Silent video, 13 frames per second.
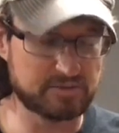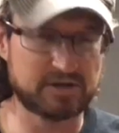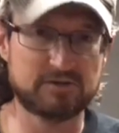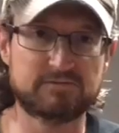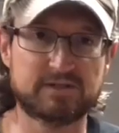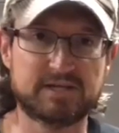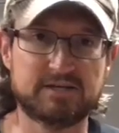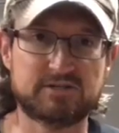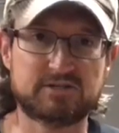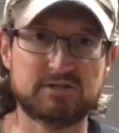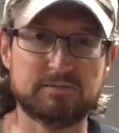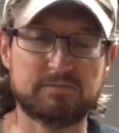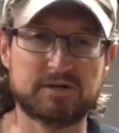my overland
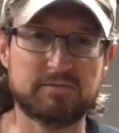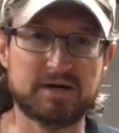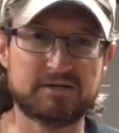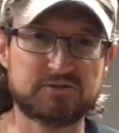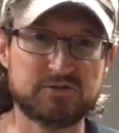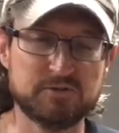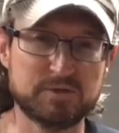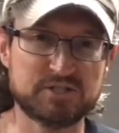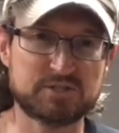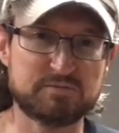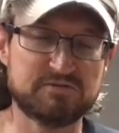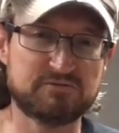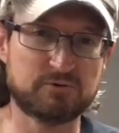trip, about 2 months
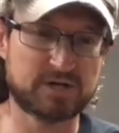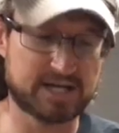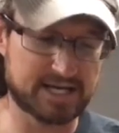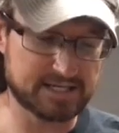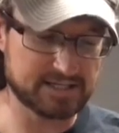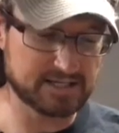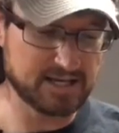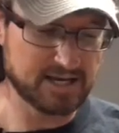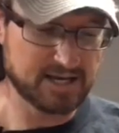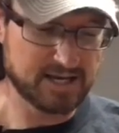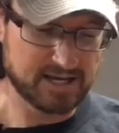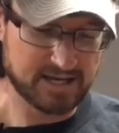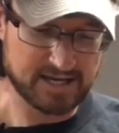before it ended,
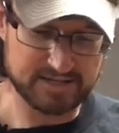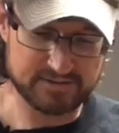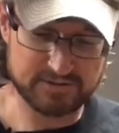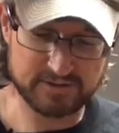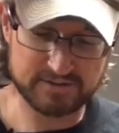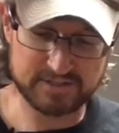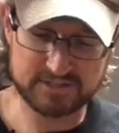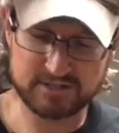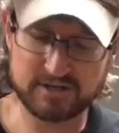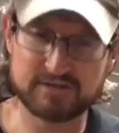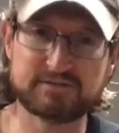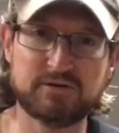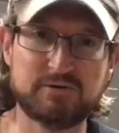I took this
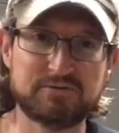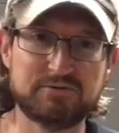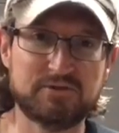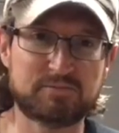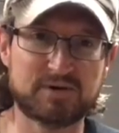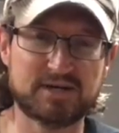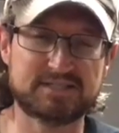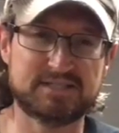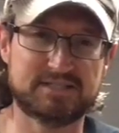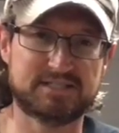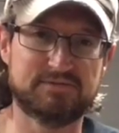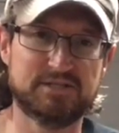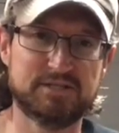off, going through the
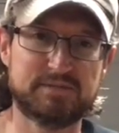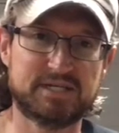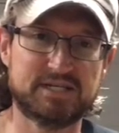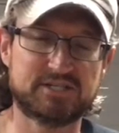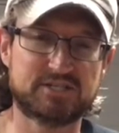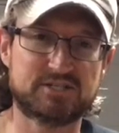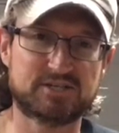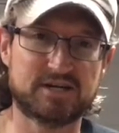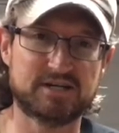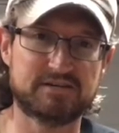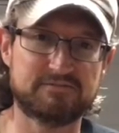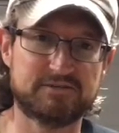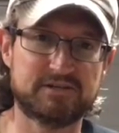process of elimination, trying
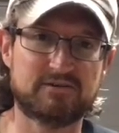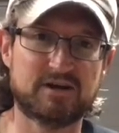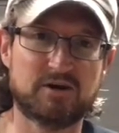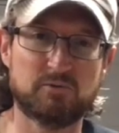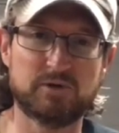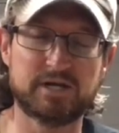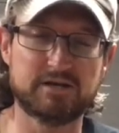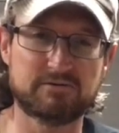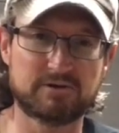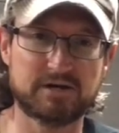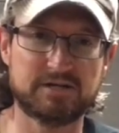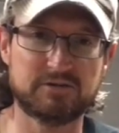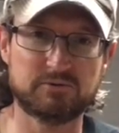to figure out what a
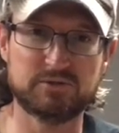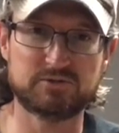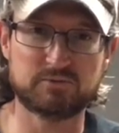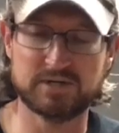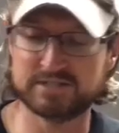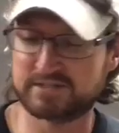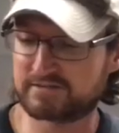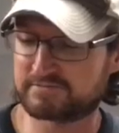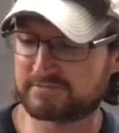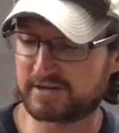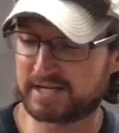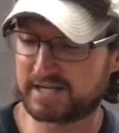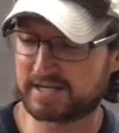grinding noise was in the
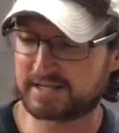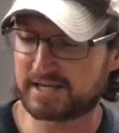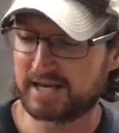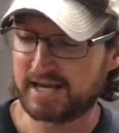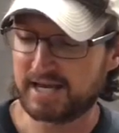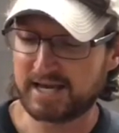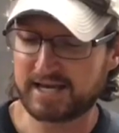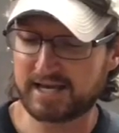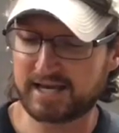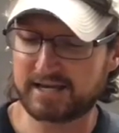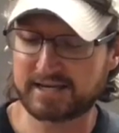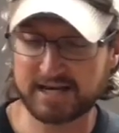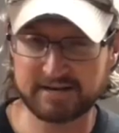front end.
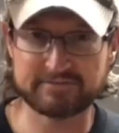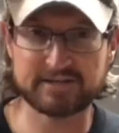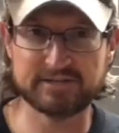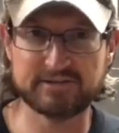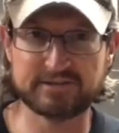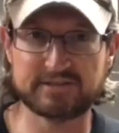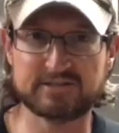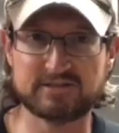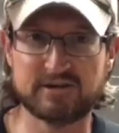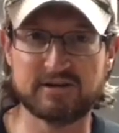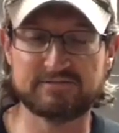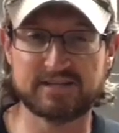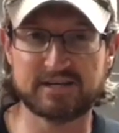And after I took this
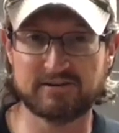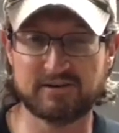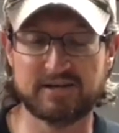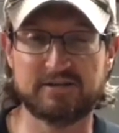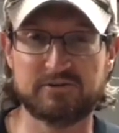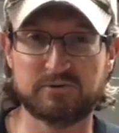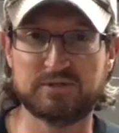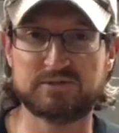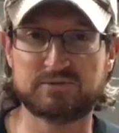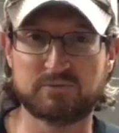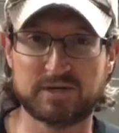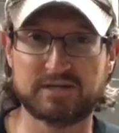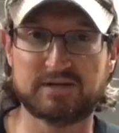off, that grinding noise
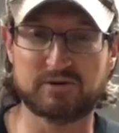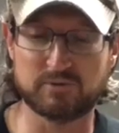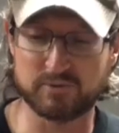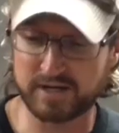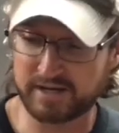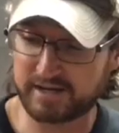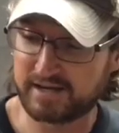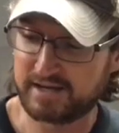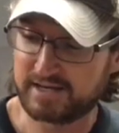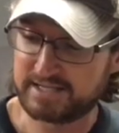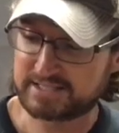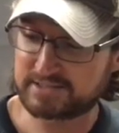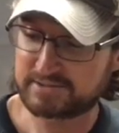went away.
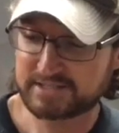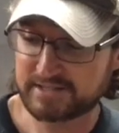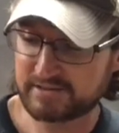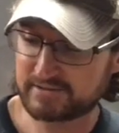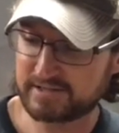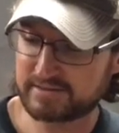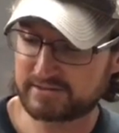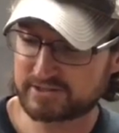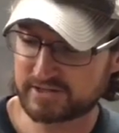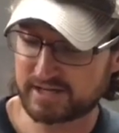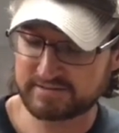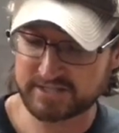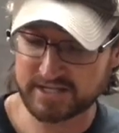So it's either in the
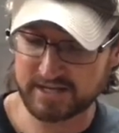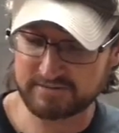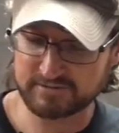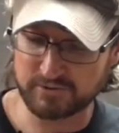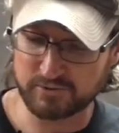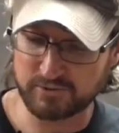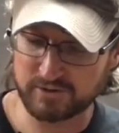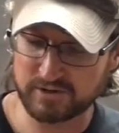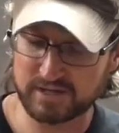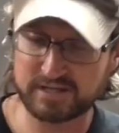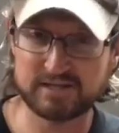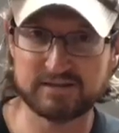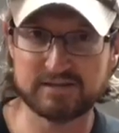drive shaft or
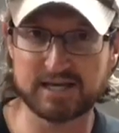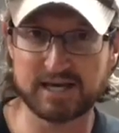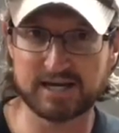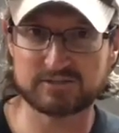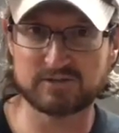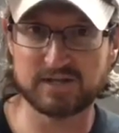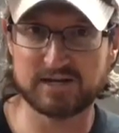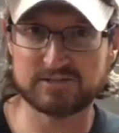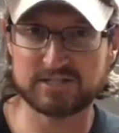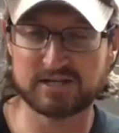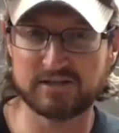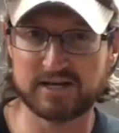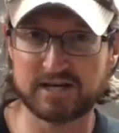in the axle
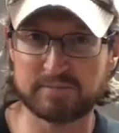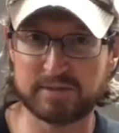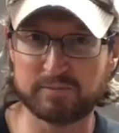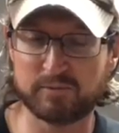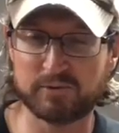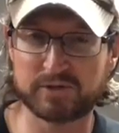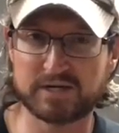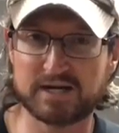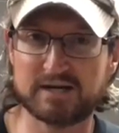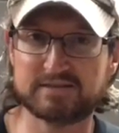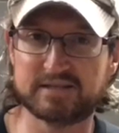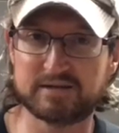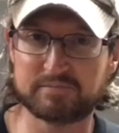housing. A lot of people pointed
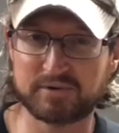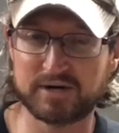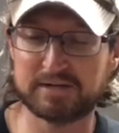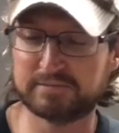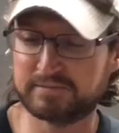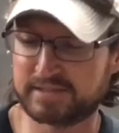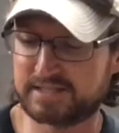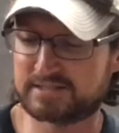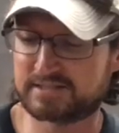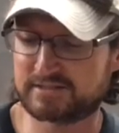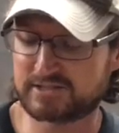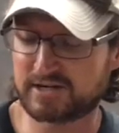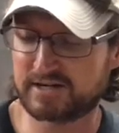out that it probably is
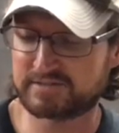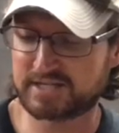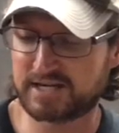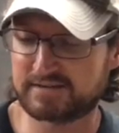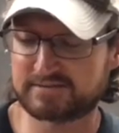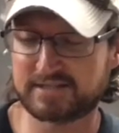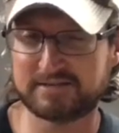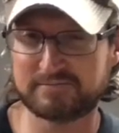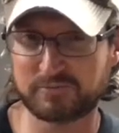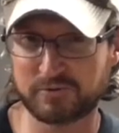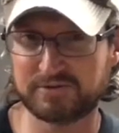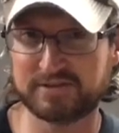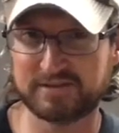in the drive shaft, and
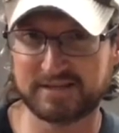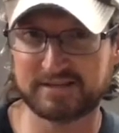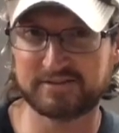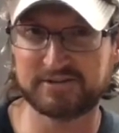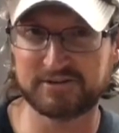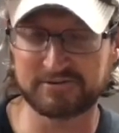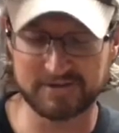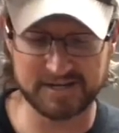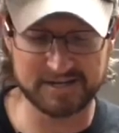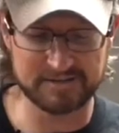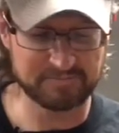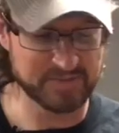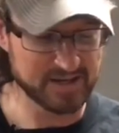more than likely you're right.